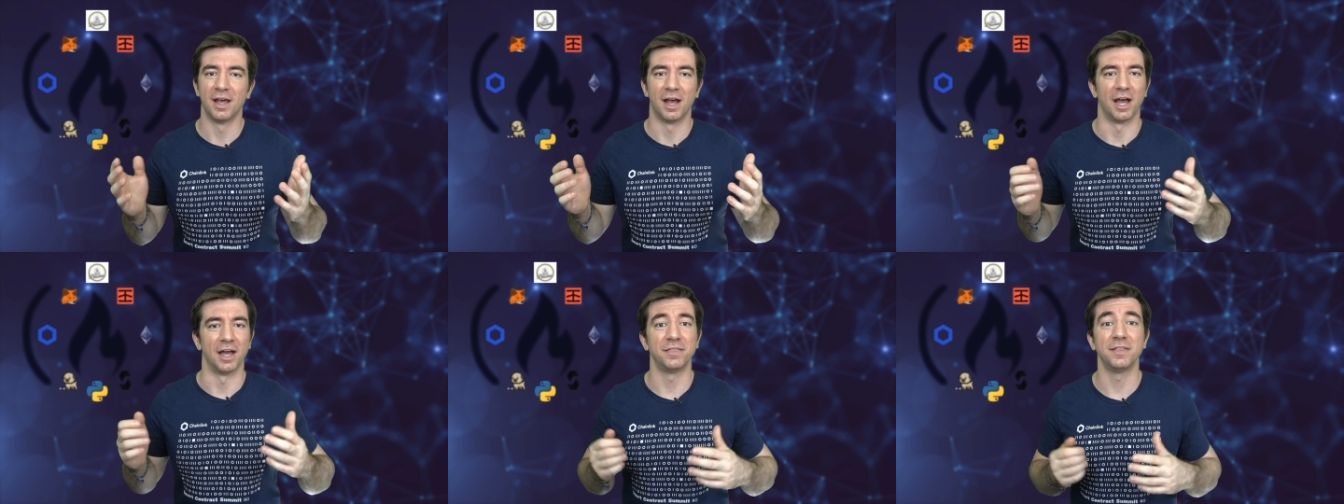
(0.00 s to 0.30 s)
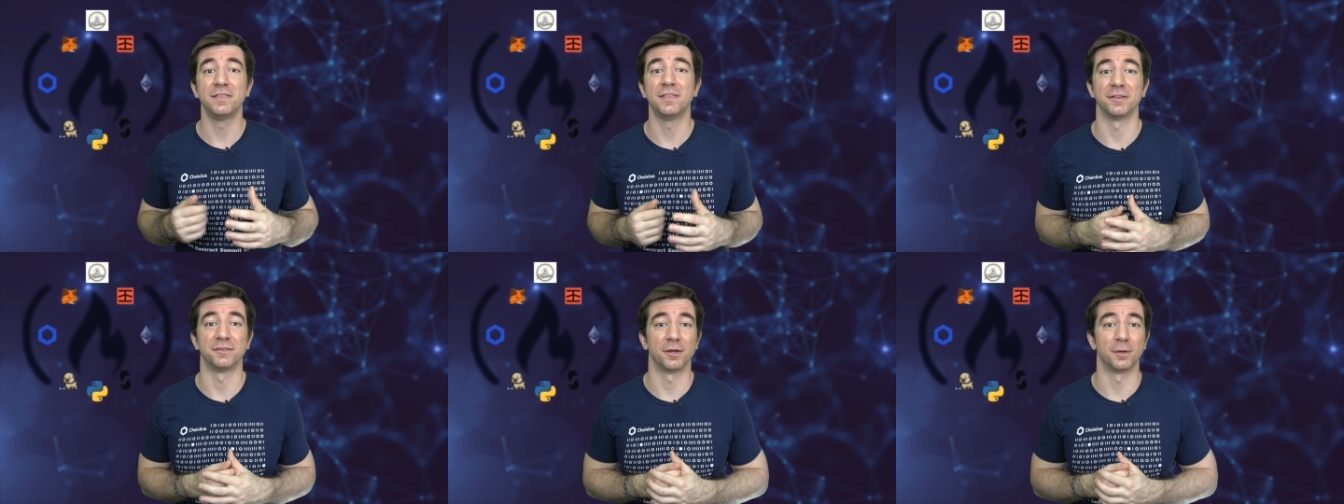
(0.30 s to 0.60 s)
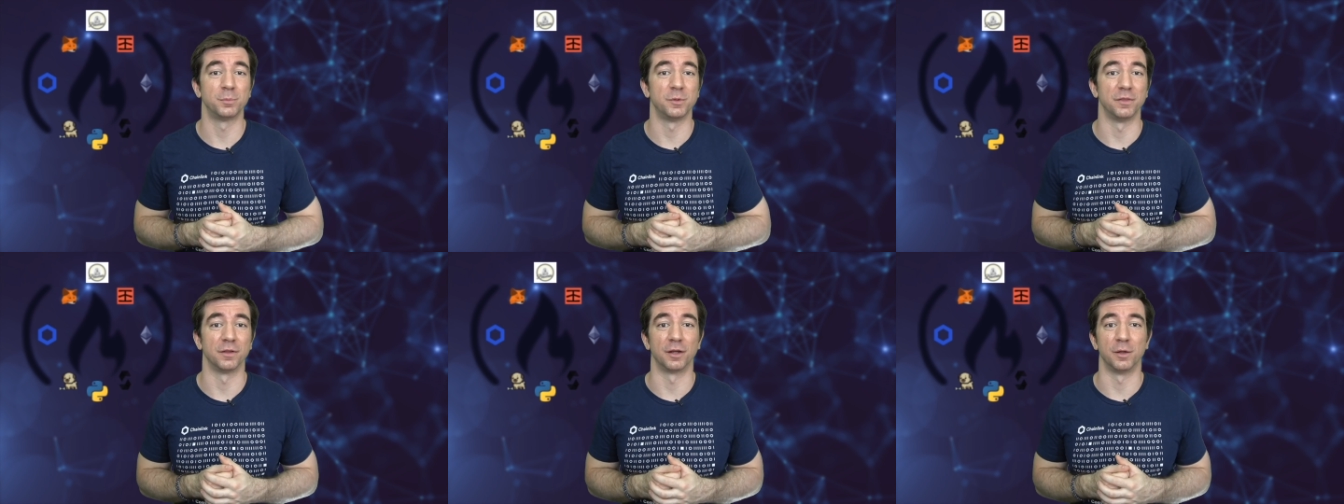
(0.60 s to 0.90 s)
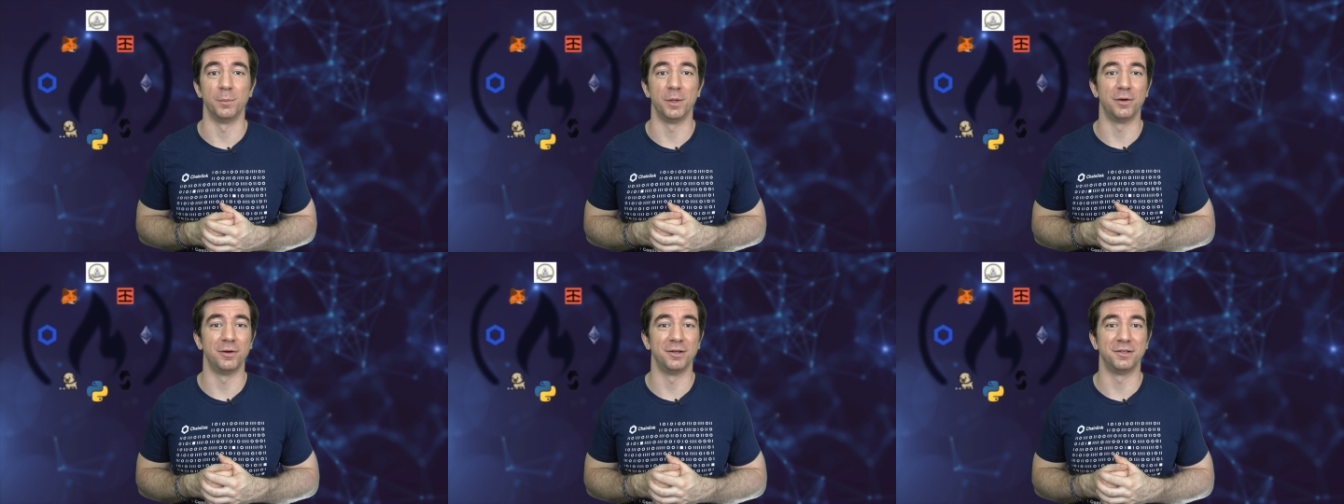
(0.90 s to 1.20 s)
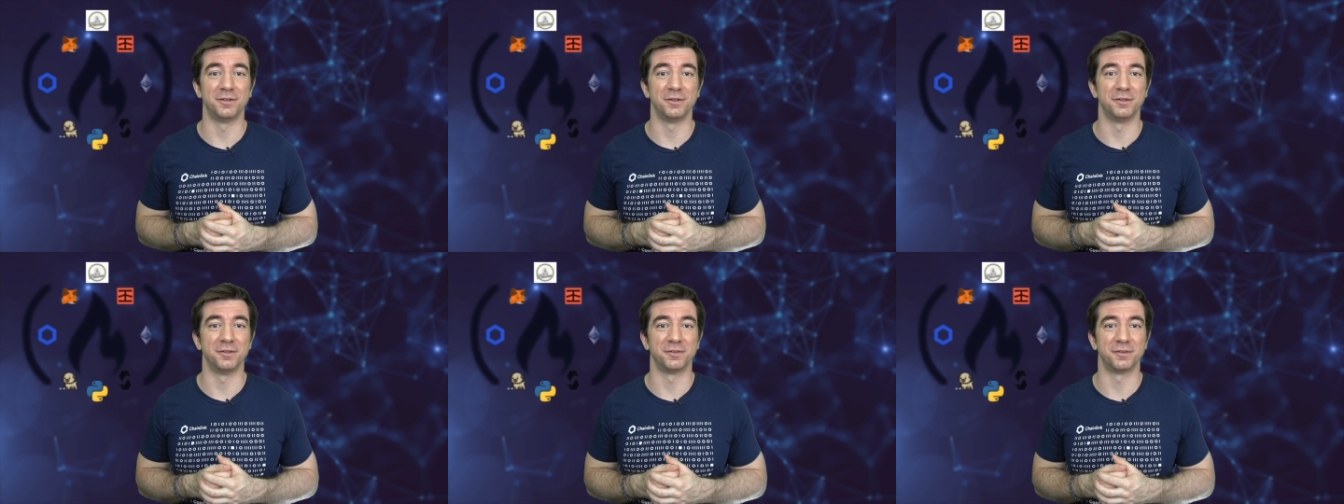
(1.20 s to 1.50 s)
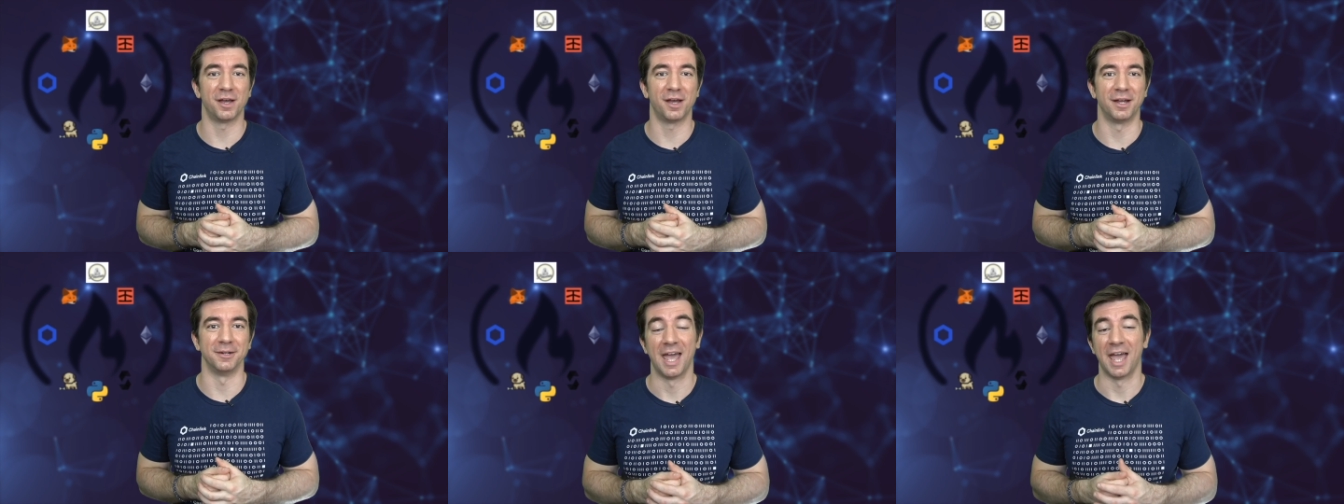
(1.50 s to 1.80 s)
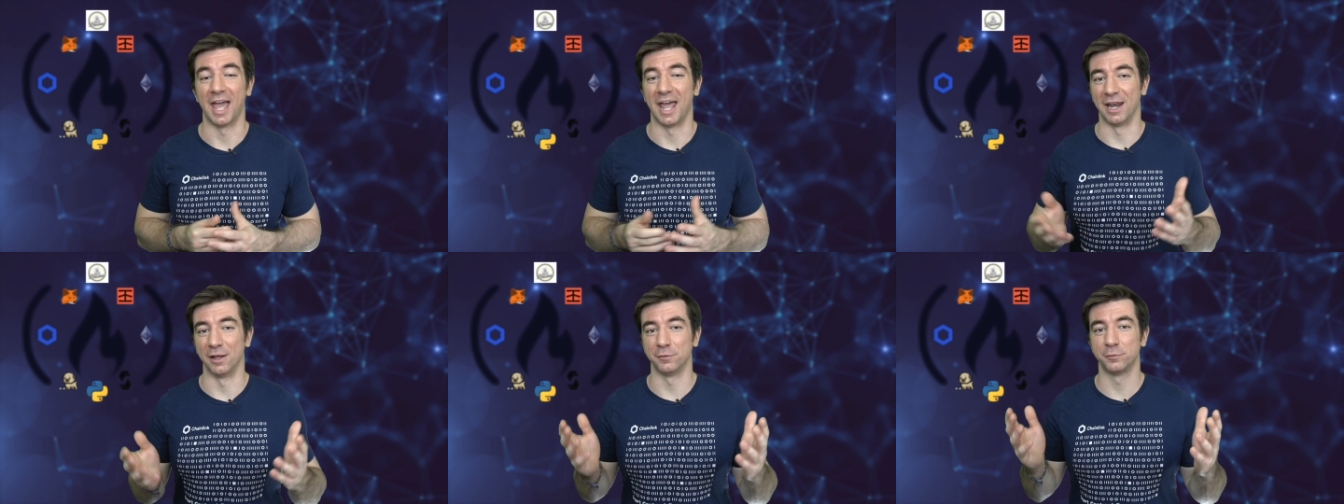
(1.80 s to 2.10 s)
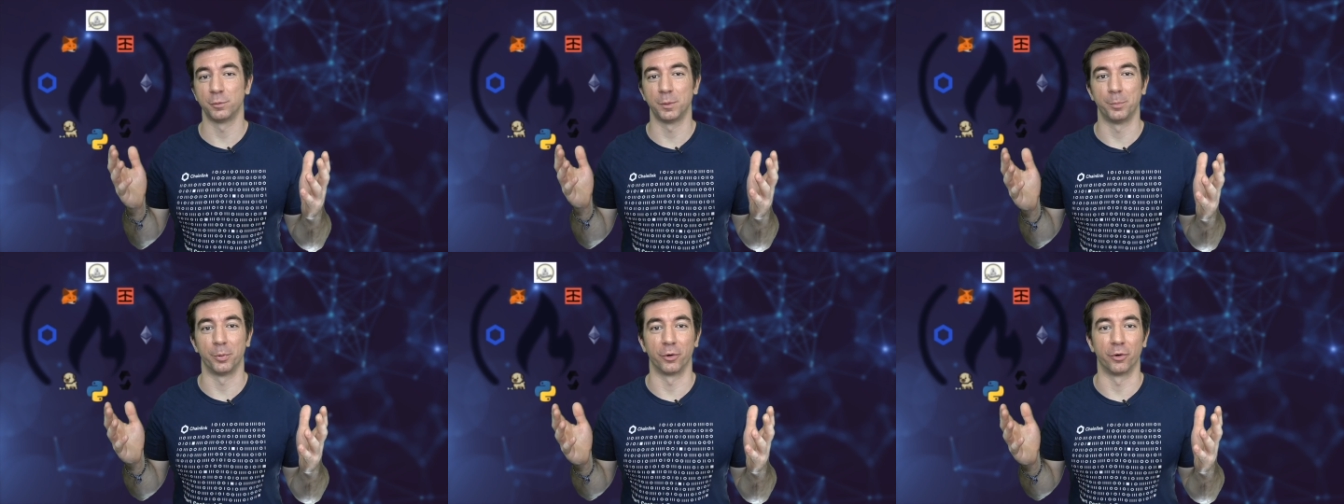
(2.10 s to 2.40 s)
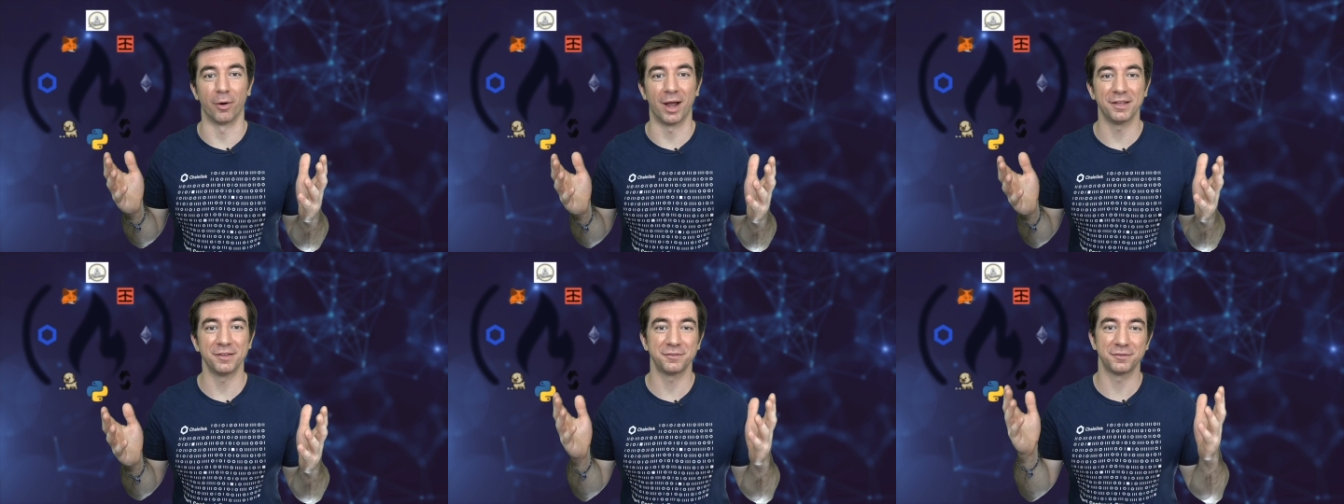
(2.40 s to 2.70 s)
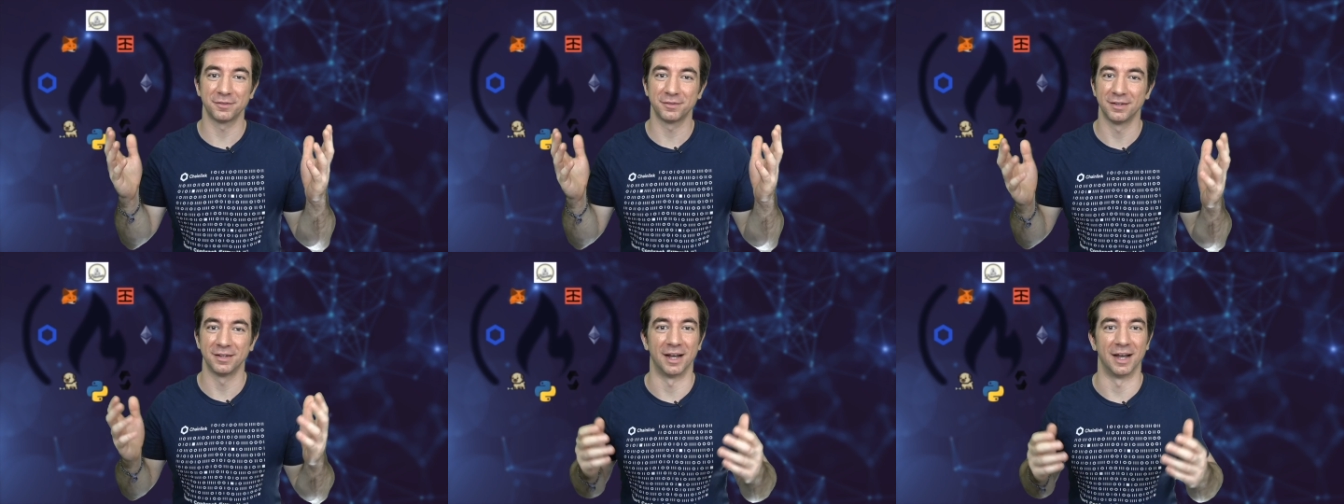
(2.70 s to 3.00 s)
I think that's up to the community to decide. And as we progress,